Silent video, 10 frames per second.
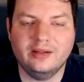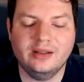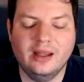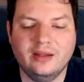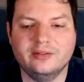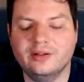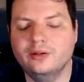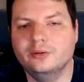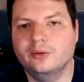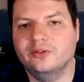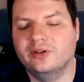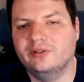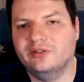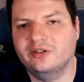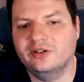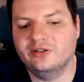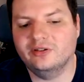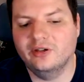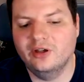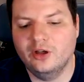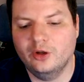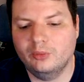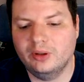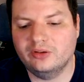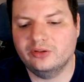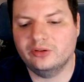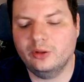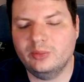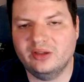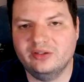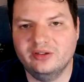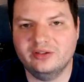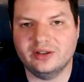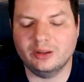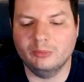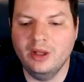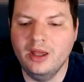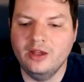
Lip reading: any external services with a stubing system.